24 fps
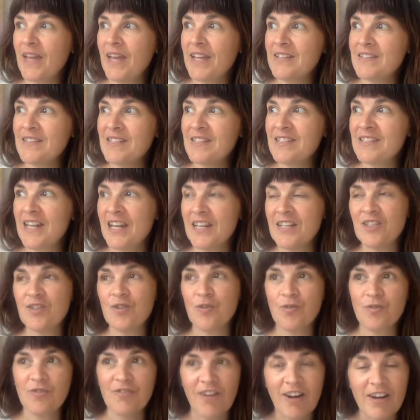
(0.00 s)

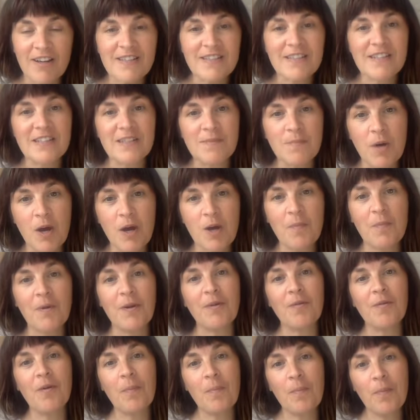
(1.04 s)
existential crisis
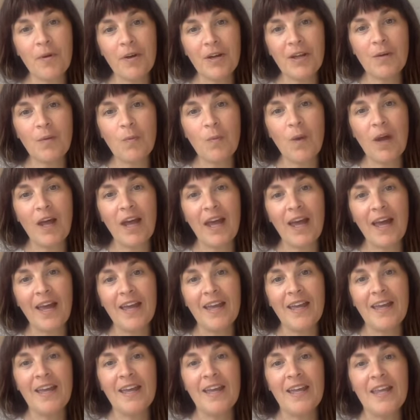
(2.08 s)
moment, or a point where
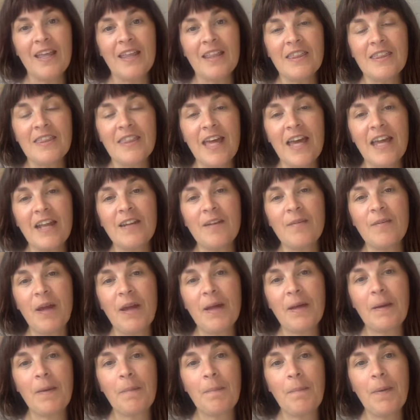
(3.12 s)
their
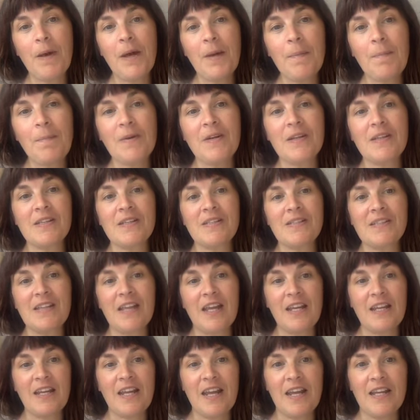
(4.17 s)
purpose
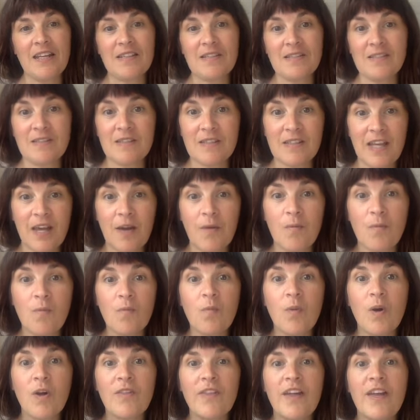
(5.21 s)
and their
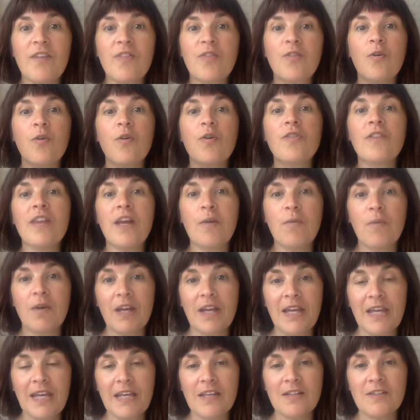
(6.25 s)
what they thought they were
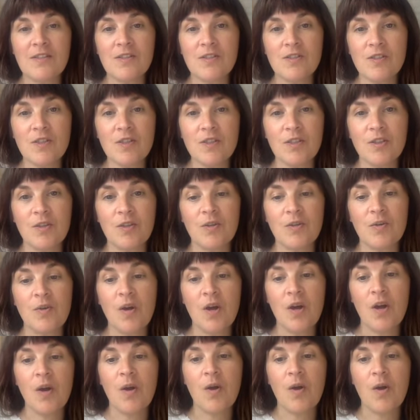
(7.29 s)
here to do